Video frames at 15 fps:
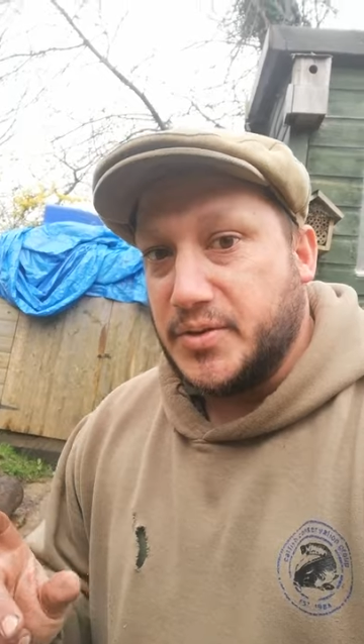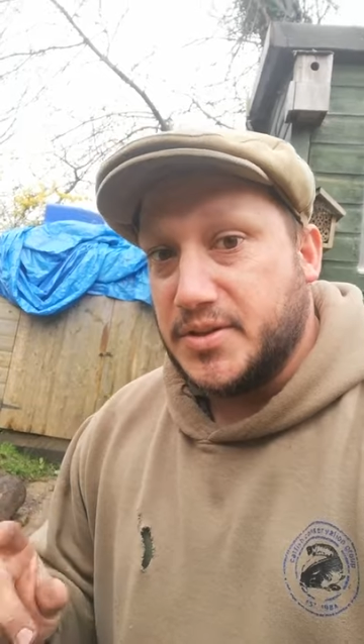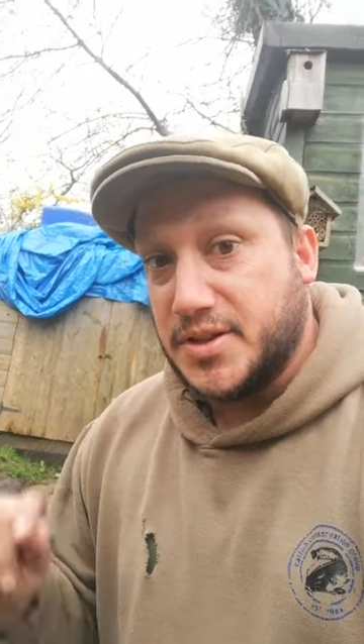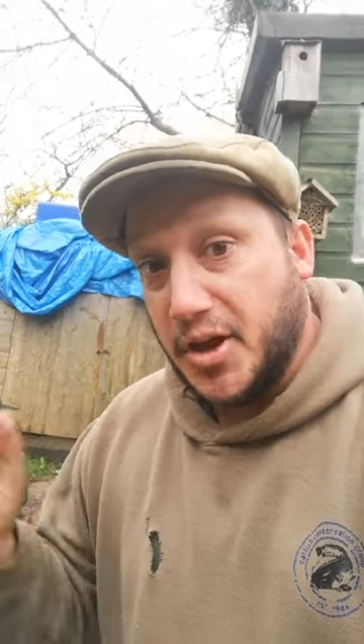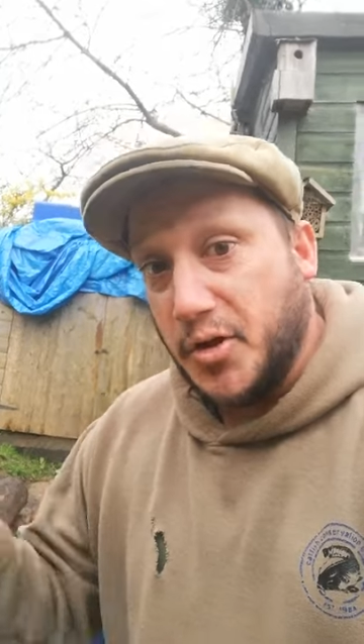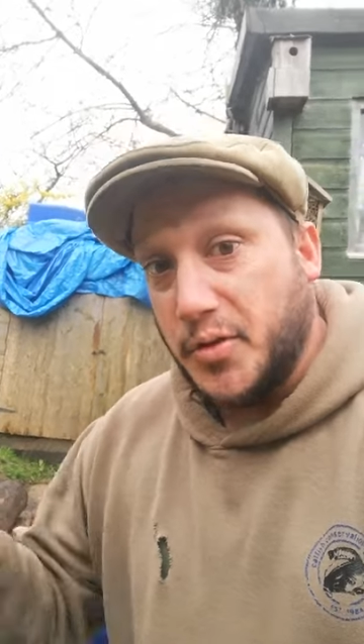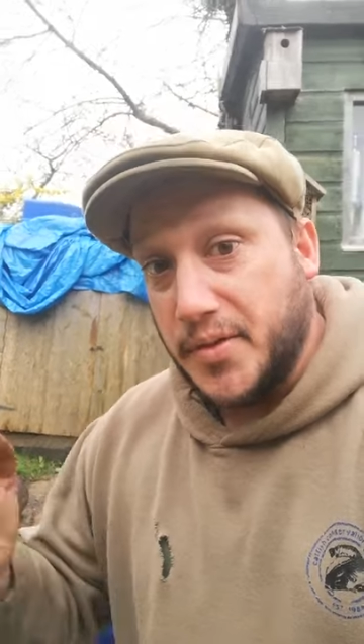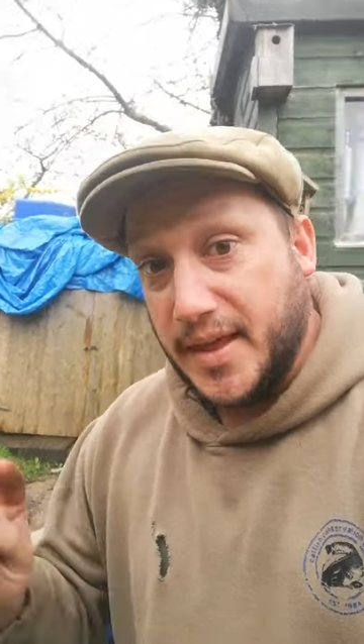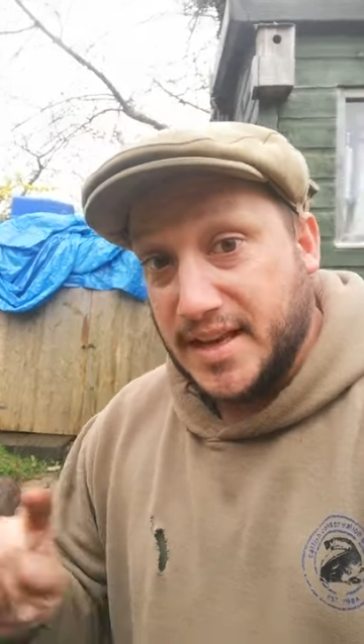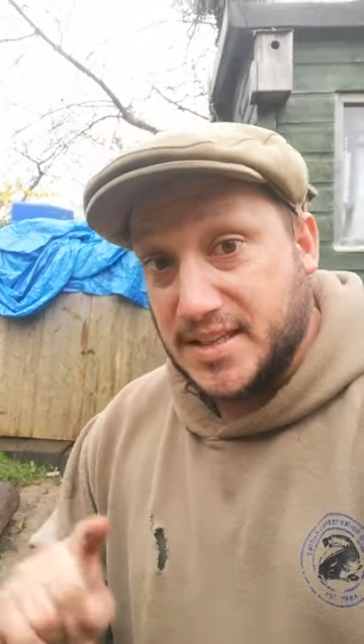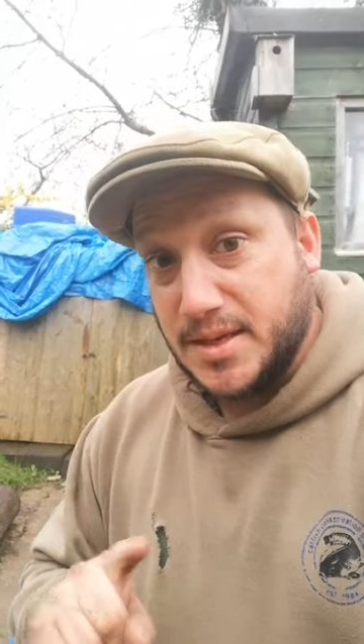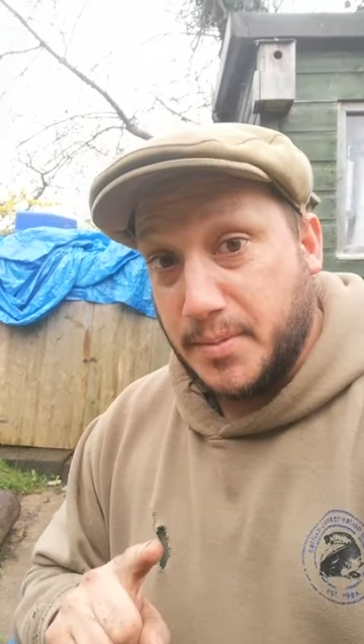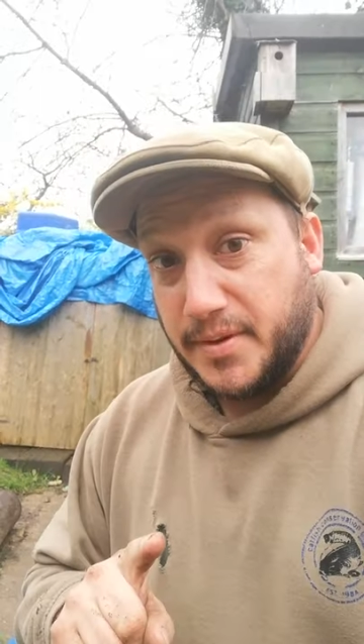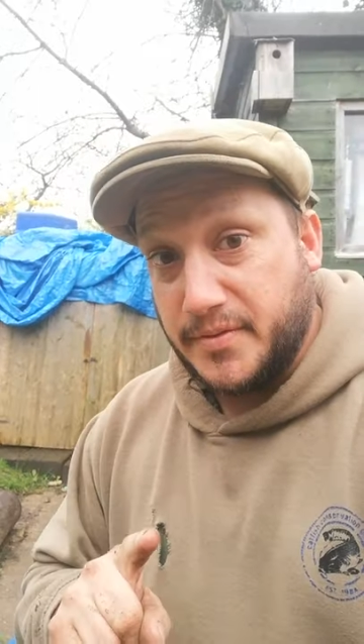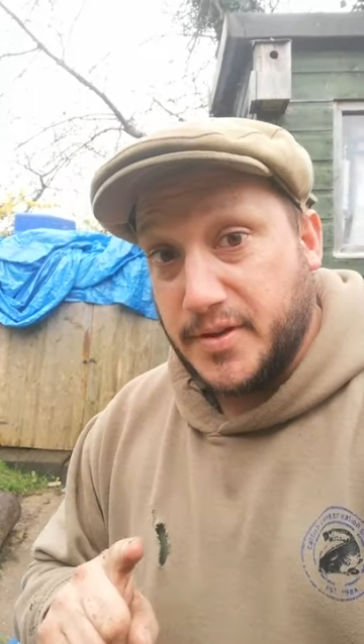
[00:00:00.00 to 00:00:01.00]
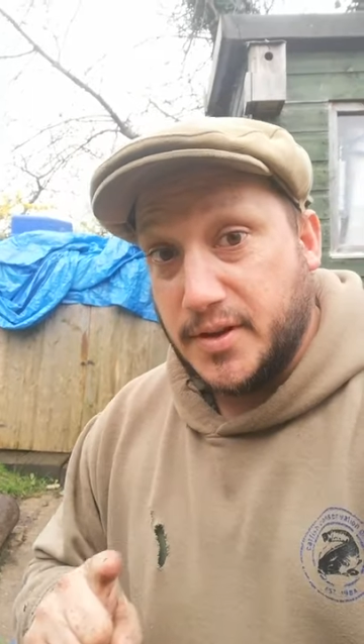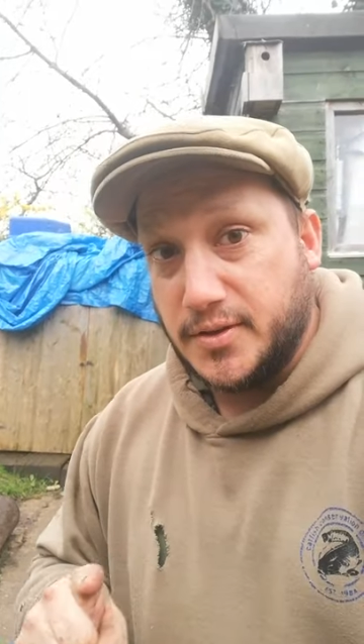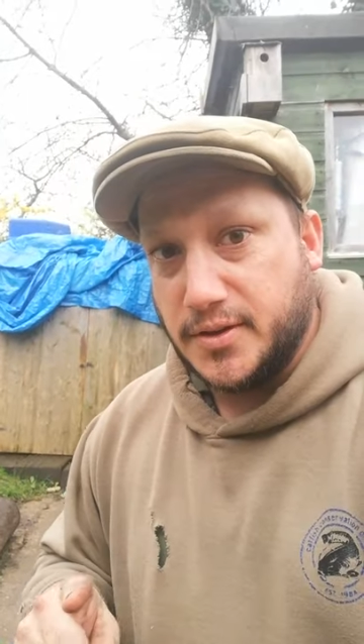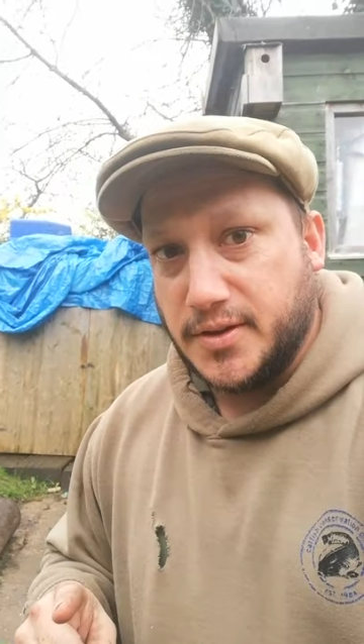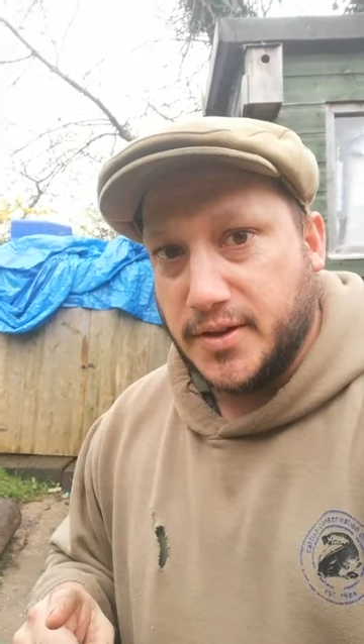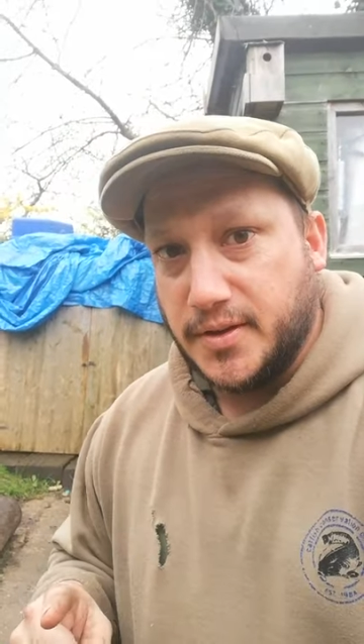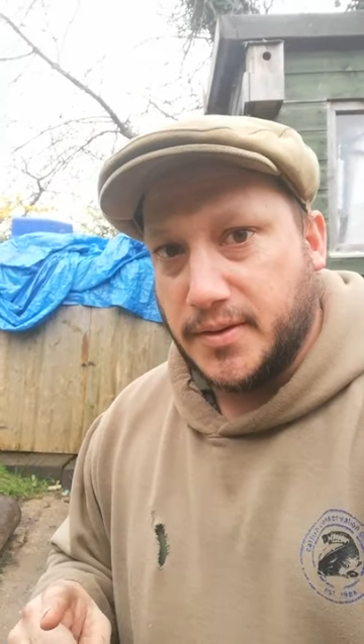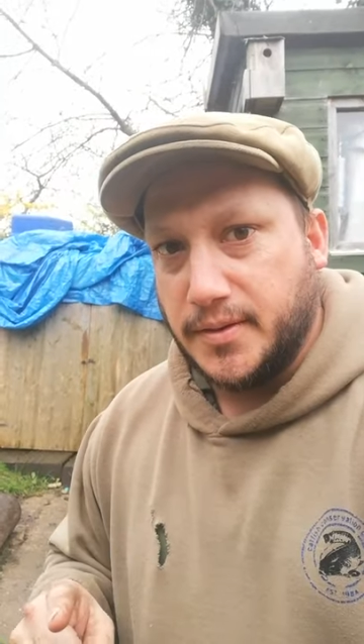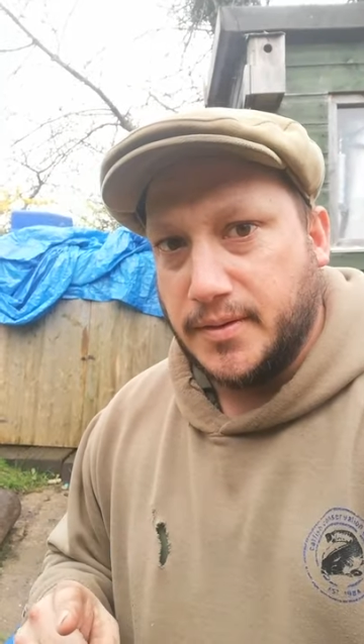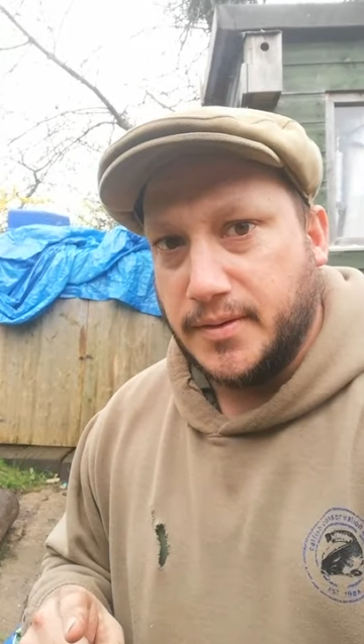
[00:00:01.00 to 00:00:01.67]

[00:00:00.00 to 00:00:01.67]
So that's something for you to do.